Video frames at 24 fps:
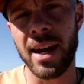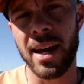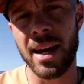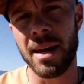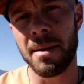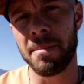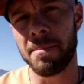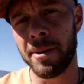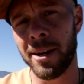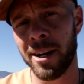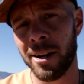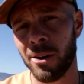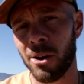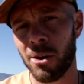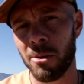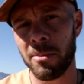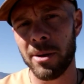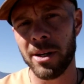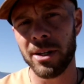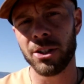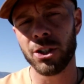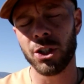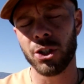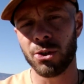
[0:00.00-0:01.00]
a
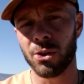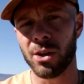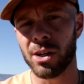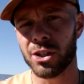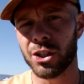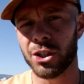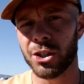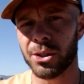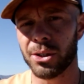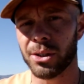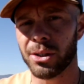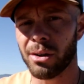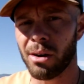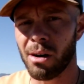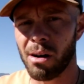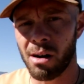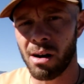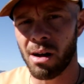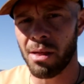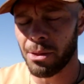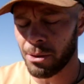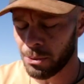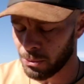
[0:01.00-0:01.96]
pyramid structure on